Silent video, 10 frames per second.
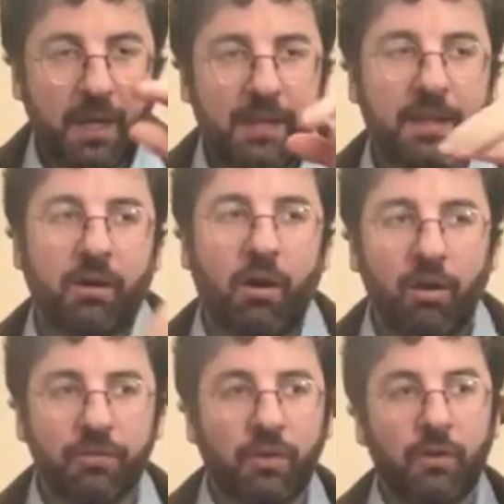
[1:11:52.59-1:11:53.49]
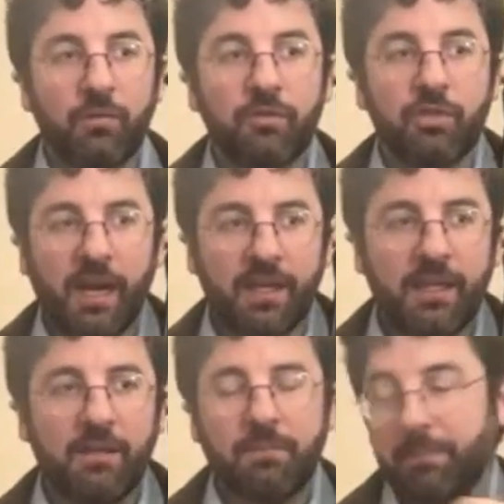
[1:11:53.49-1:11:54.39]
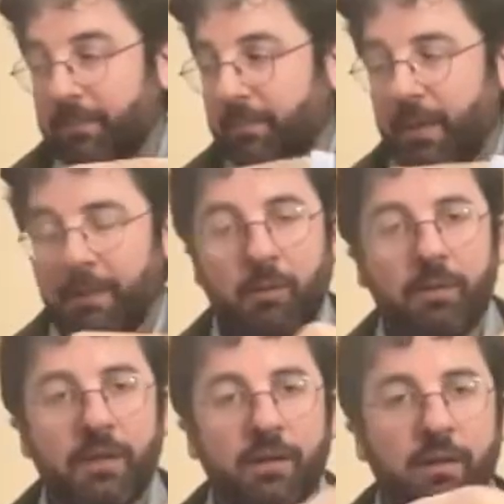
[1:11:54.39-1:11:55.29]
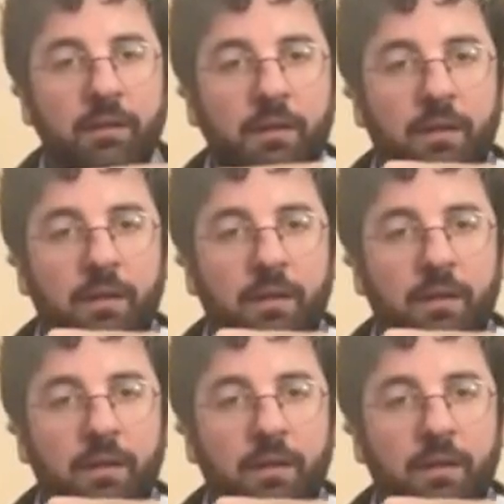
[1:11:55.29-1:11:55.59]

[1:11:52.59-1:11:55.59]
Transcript: and then also checking maybe with the